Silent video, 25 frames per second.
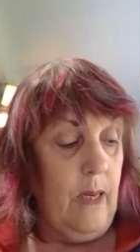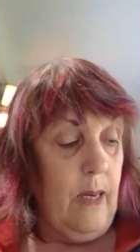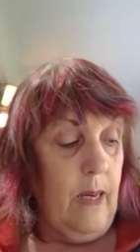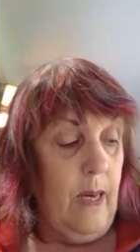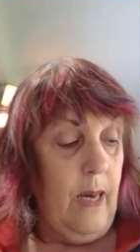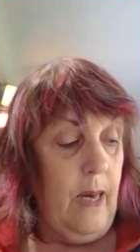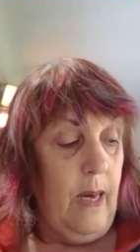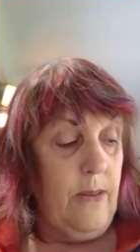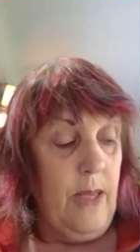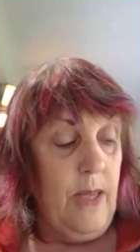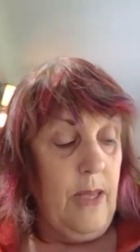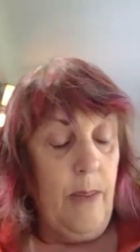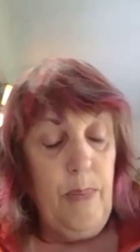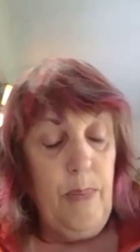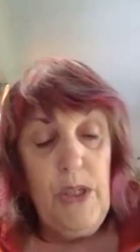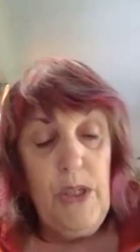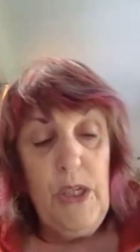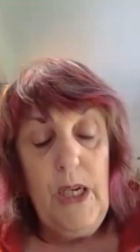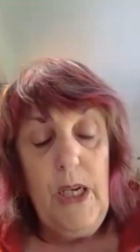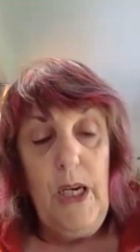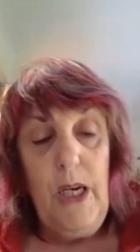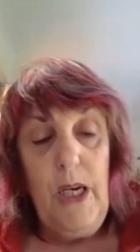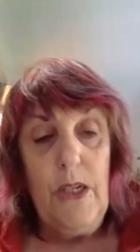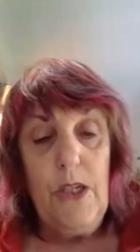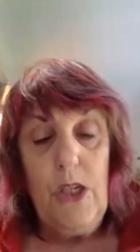At that
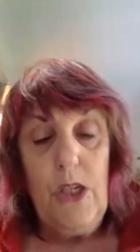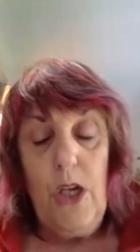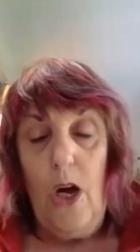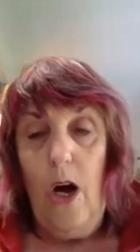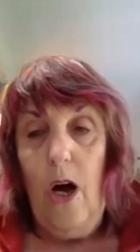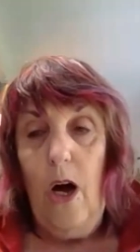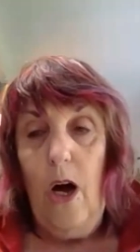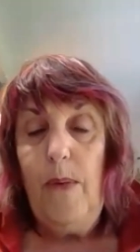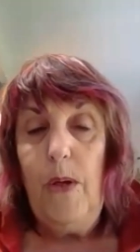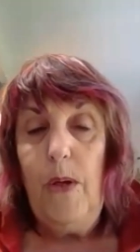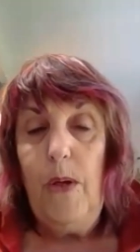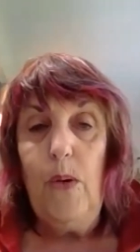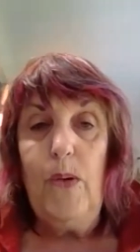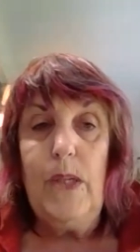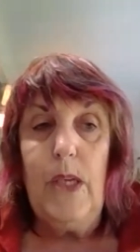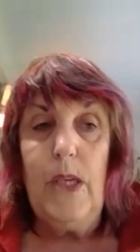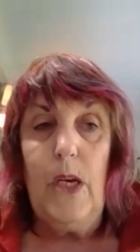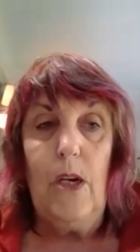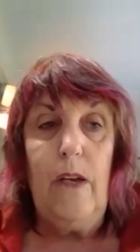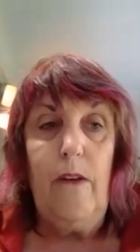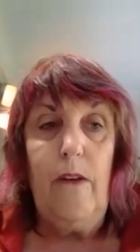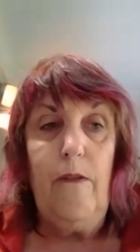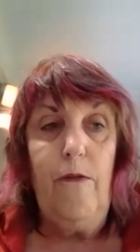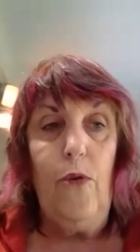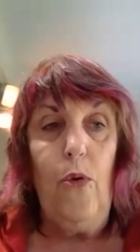particular time, there was
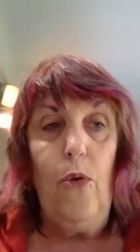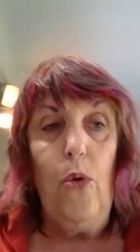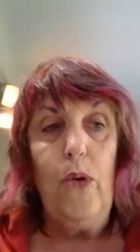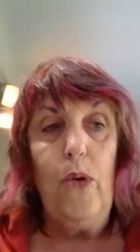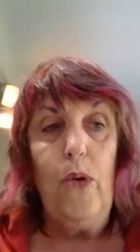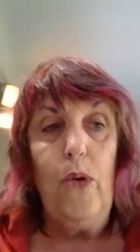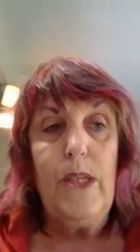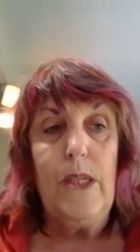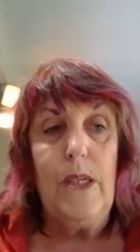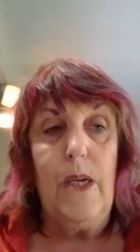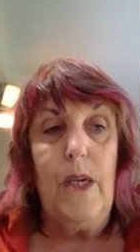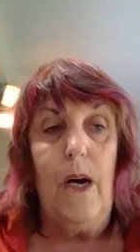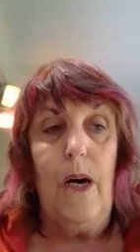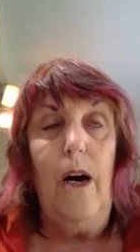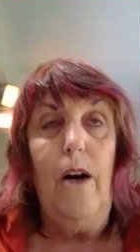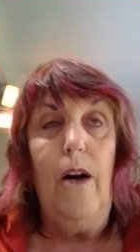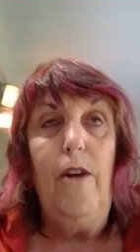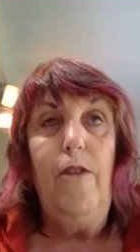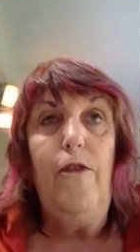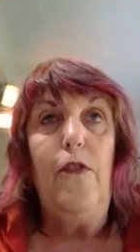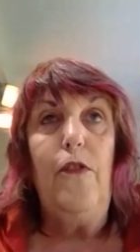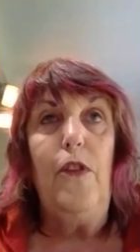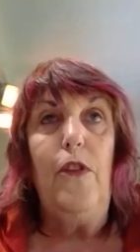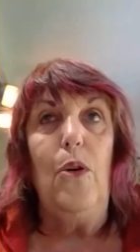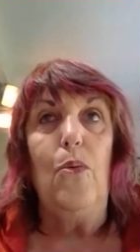only 4
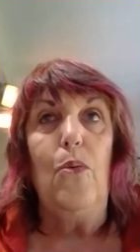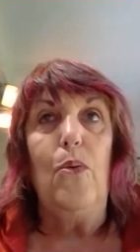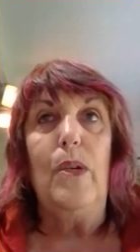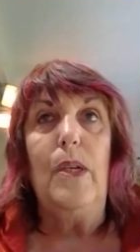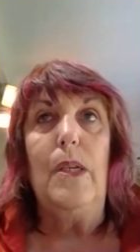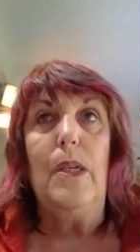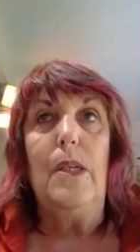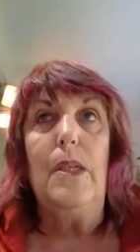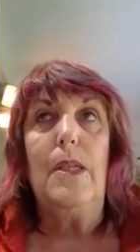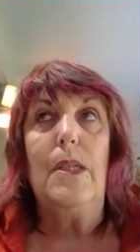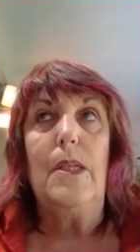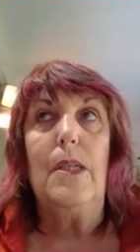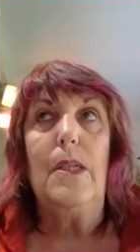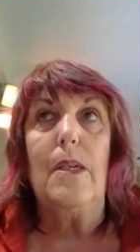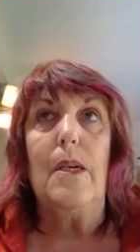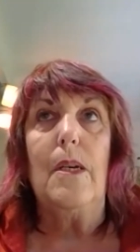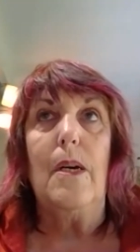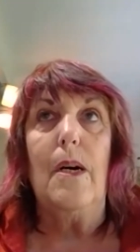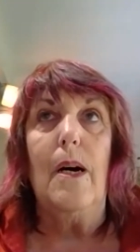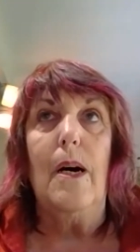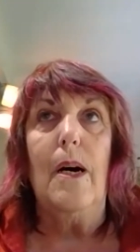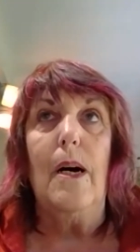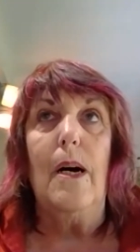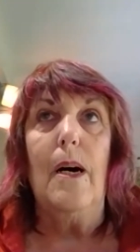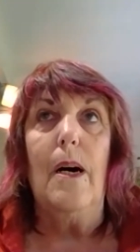staff that was
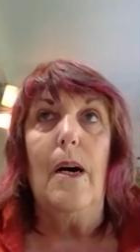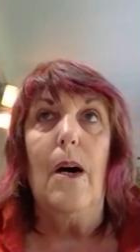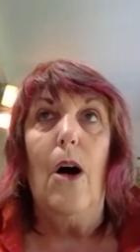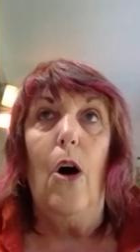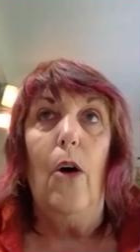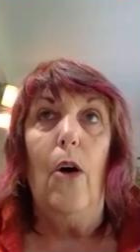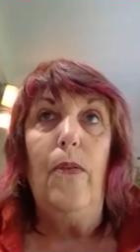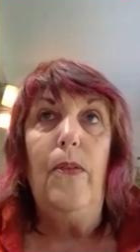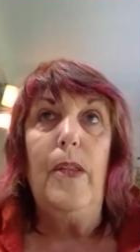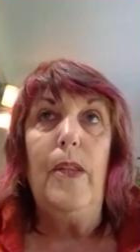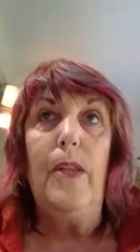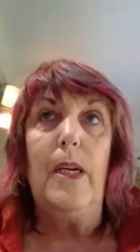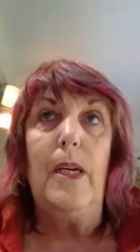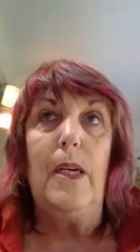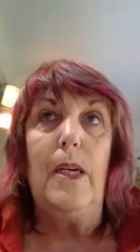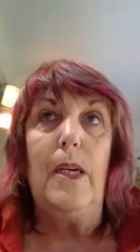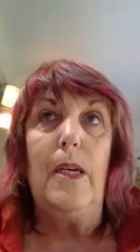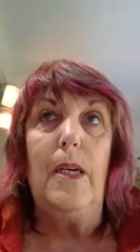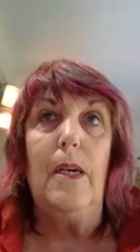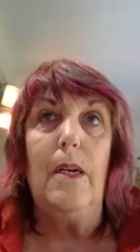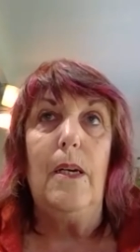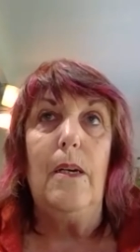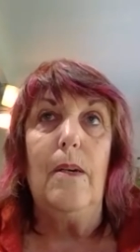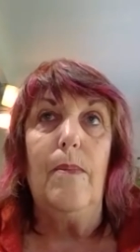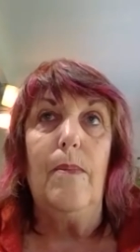on
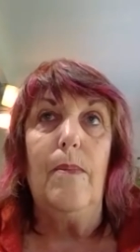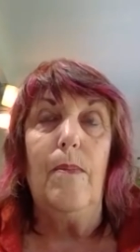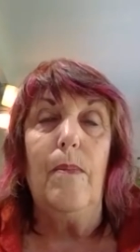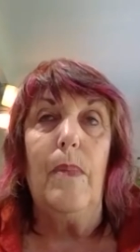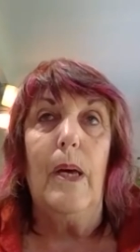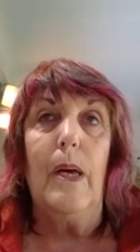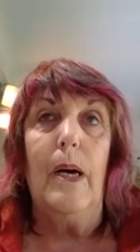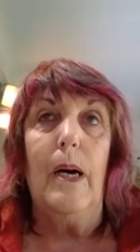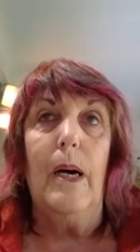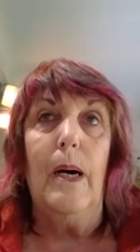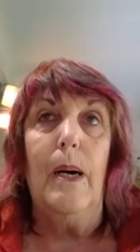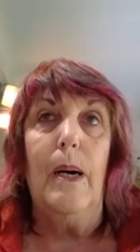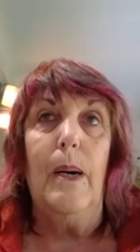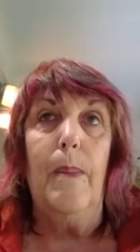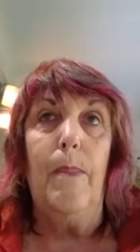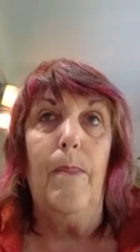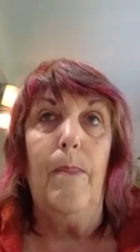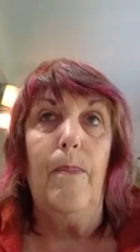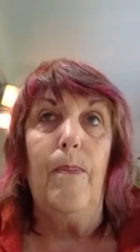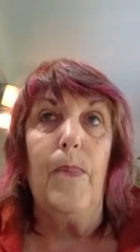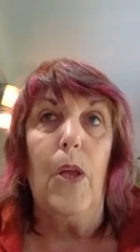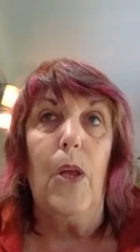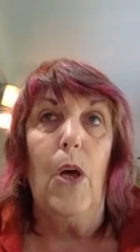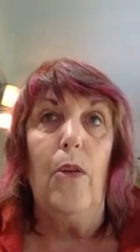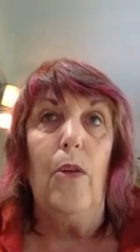the
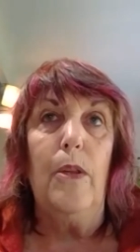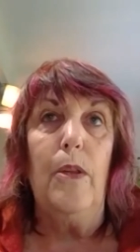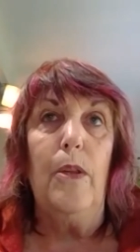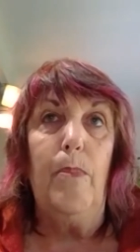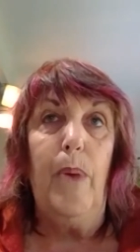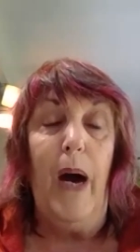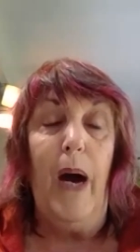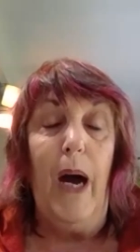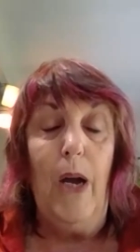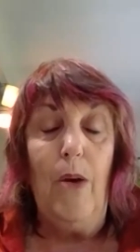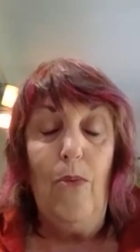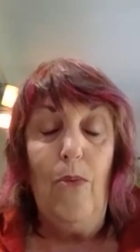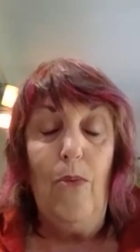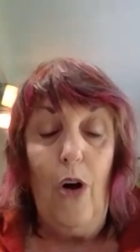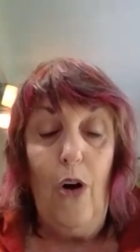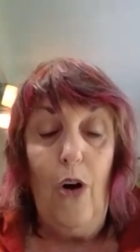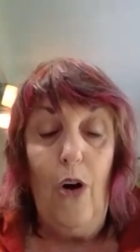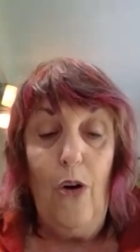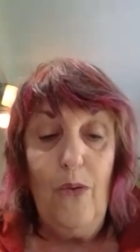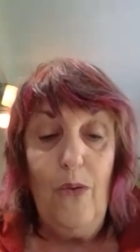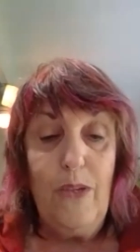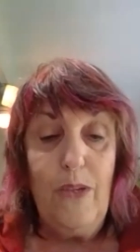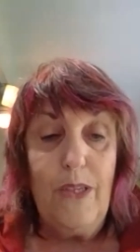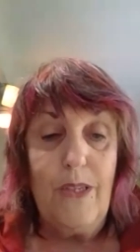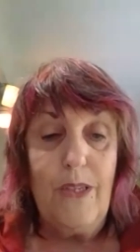
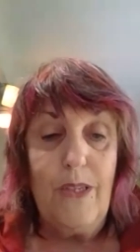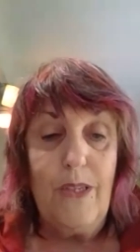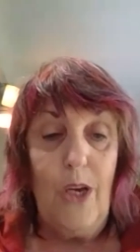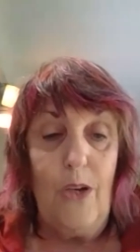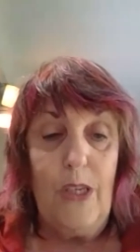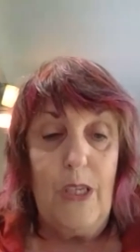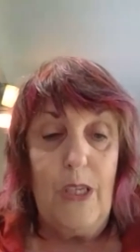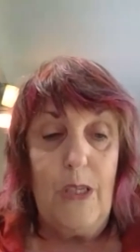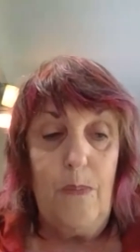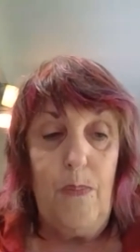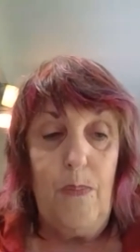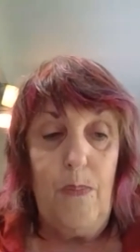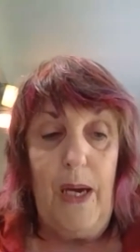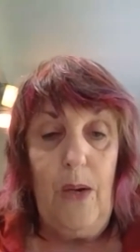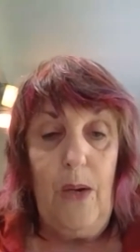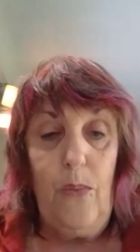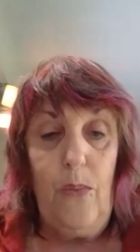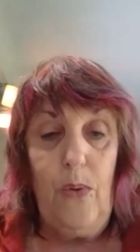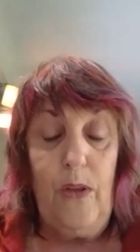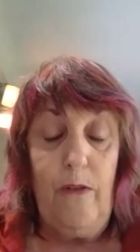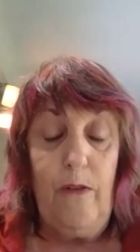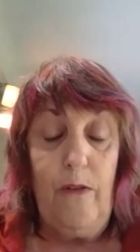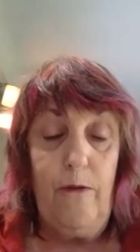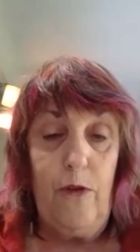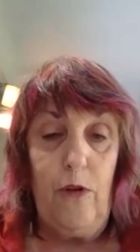payroll, so to speak,
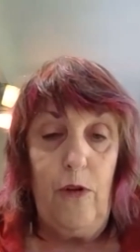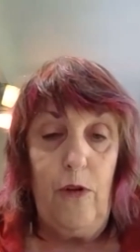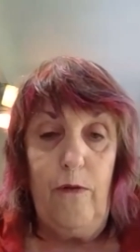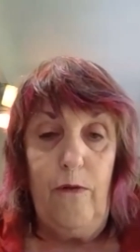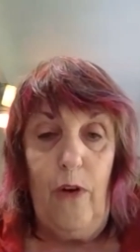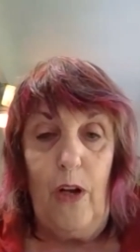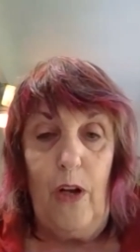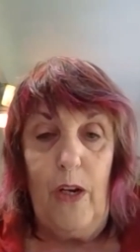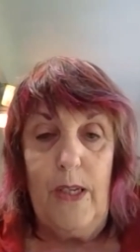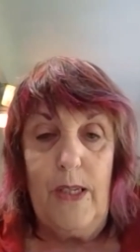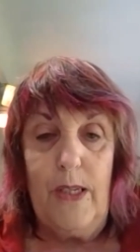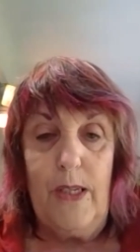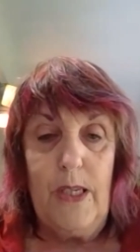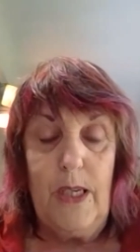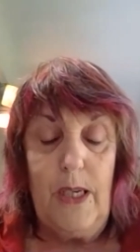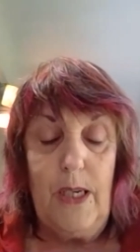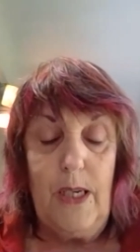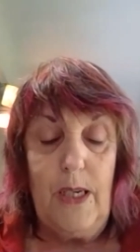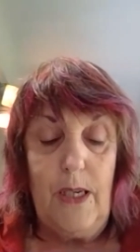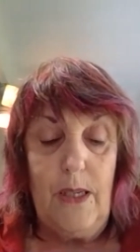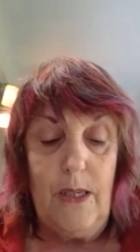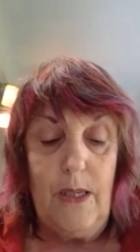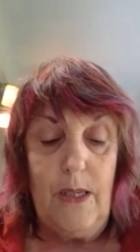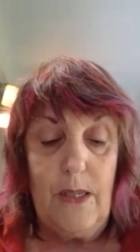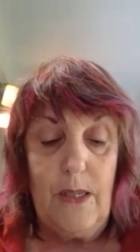with a few
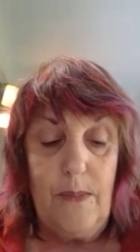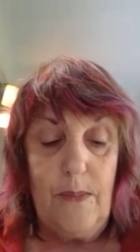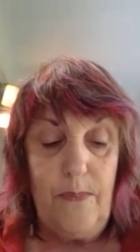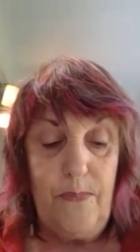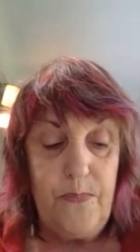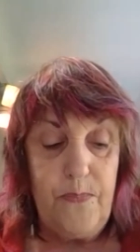volunteers.